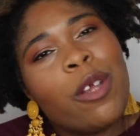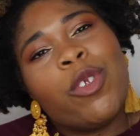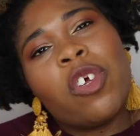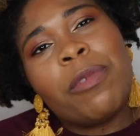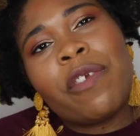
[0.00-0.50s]
you
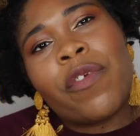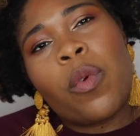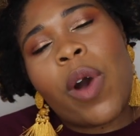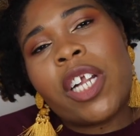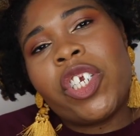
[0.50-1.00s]
so much for
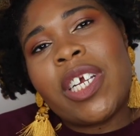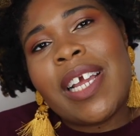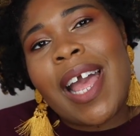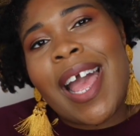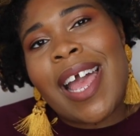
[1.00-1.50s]
watching,
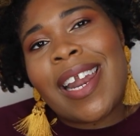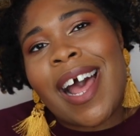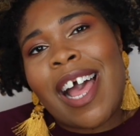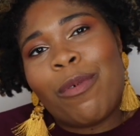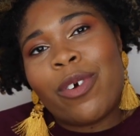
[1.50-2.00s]
and
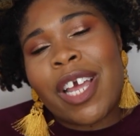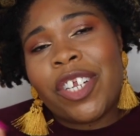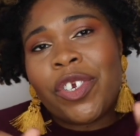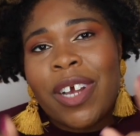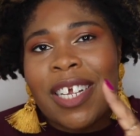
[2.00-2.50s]
I will
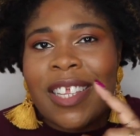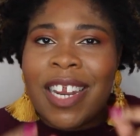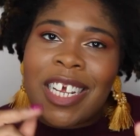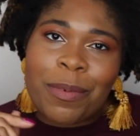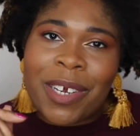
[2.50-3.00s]
catch you guys in the
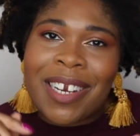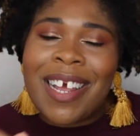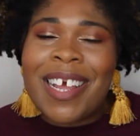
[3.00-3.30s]
next one.